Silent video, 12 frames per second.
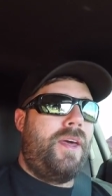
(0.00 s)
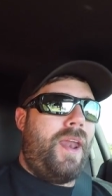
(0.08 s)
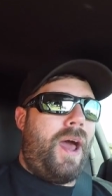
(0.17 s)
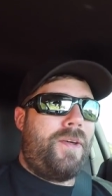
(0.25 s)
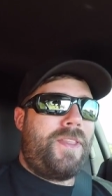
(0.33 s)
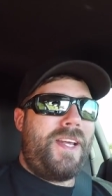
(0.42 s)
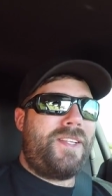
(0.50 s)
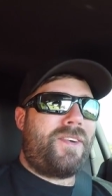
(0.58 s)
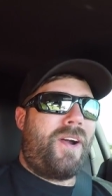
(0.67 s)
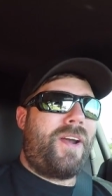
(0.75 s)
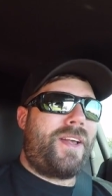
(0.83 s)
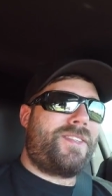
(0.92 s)
Now these
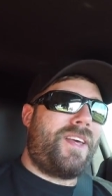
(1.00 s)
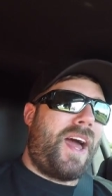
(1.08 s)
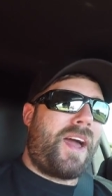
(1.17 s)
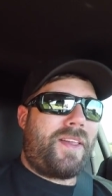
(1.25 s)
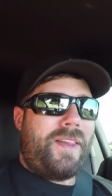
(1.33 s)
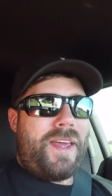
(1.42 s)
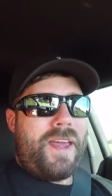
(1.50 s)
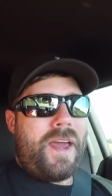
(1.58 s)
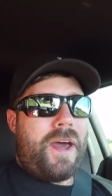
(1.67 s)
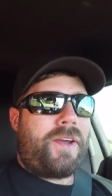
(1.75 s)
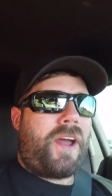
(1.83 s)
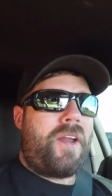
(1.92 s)
aren't exactly,
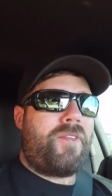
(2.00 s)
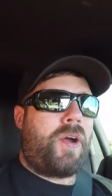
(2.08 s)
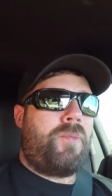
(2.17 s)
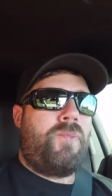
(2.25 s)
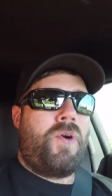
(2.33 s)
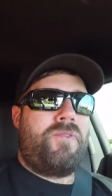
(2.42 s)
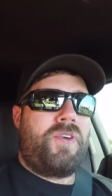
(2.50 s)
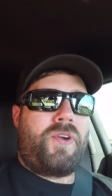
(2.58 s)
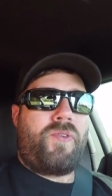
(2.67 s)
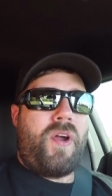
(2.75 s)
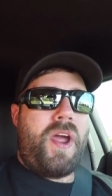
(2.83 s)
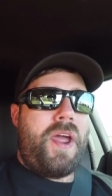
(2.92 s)
yeah, they're kind of a, more of a
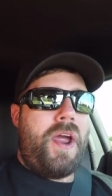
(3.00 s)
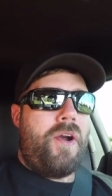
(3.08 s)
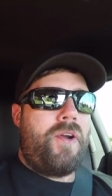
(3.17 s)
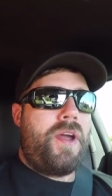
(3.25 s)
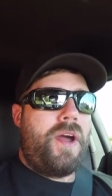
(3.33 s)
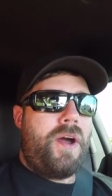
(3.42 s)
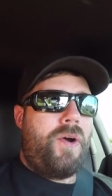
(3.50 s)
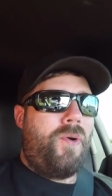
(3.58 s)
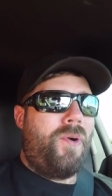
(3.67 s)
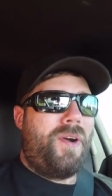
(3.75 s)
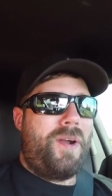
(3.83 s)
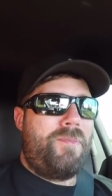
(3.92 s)
gray area
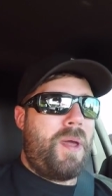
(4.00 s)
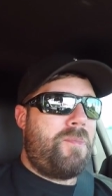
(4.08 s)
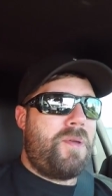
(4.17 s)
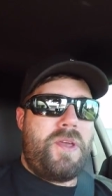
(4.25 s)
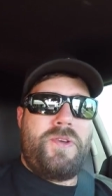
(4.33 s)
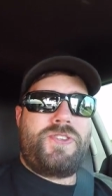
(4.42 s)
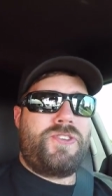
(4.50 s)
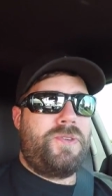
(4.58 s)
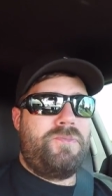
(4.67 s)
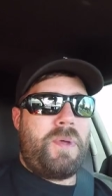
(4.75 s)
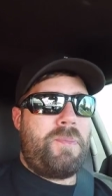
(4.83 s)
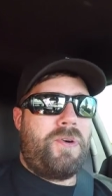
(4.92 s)
or maybe you
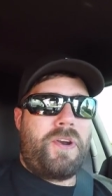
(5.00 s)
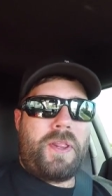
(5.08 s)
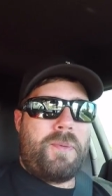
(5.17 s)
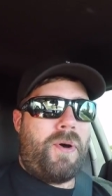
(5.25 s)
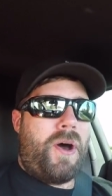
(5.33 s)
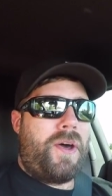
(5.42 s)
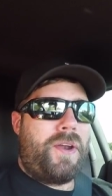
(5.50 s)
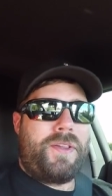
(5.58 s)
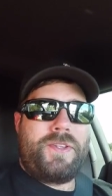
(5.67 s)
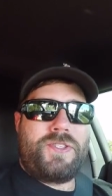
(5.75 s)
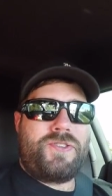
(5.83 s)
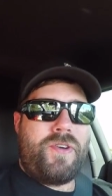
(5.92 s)
shouldn't be putting them on
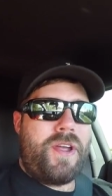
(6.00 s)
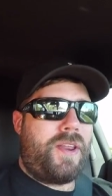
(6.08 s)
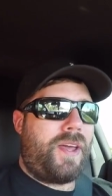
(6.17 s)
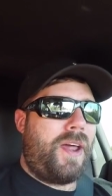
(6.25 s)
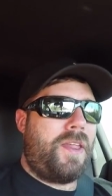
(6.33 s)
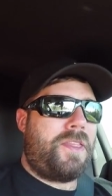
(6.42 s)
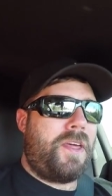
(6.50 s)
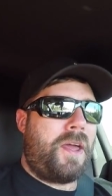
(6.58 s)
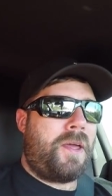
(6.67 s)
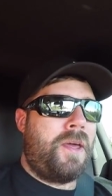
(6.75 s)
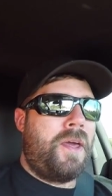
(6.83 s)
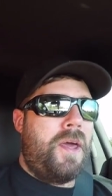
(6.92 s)
on the street kind of
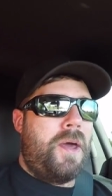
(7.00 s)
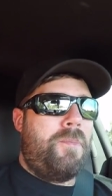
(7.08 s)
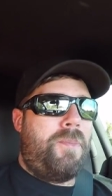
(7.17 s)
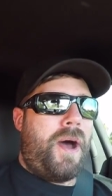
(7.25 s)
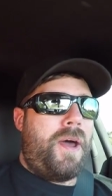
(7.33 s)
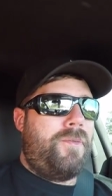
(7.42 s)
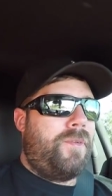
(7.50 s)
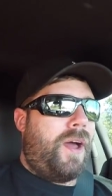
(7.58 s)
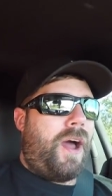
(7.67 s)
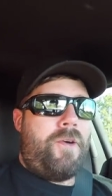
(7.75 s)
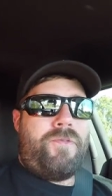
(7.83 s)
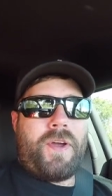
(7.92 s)
thing. But
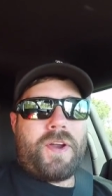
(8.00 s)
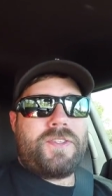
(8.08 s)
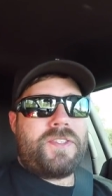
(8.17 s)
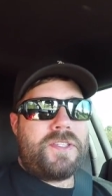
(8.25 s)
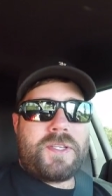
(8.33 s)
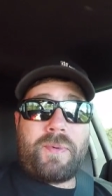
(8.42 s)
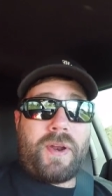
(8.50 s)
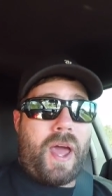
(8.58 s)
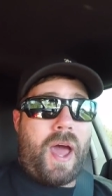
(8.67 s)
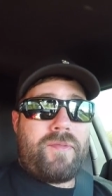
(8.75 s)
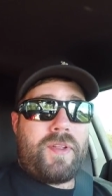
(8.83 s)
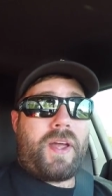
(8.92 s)
I figure since I'm gonna
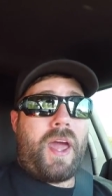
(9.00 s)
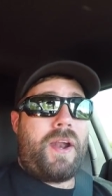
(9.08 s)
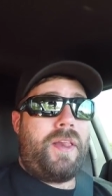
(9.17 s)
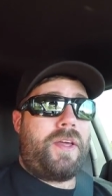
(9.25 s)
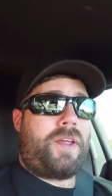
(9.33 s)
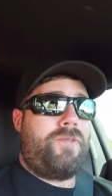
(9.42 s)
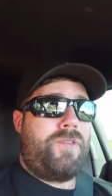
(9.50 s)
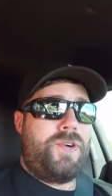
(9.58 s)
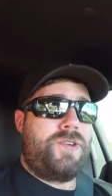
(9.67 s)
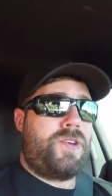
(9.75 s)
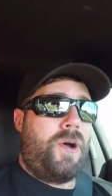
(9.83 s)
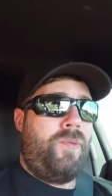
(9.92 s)
have the catalytic
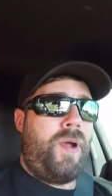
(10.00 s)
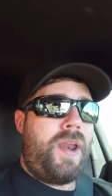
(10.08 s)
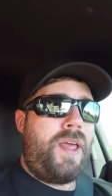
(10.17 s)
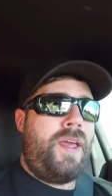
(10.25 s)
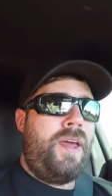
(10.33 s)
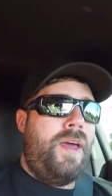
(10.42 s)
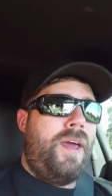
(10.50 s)
converters already,